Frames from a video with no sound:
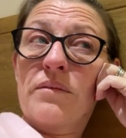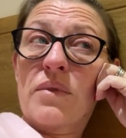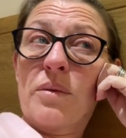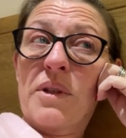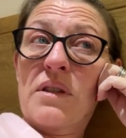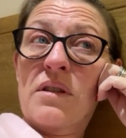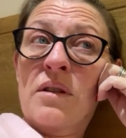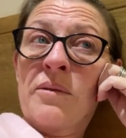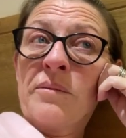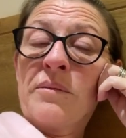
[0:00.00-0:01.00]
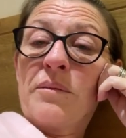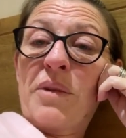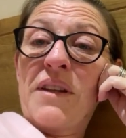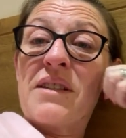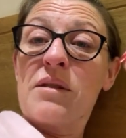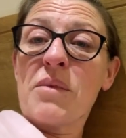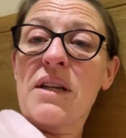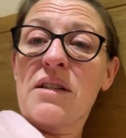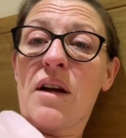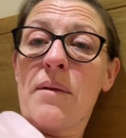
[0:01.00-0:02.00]
Promise. But this is my
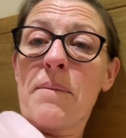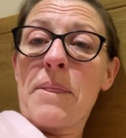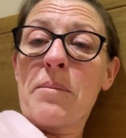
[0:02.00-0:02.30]
time,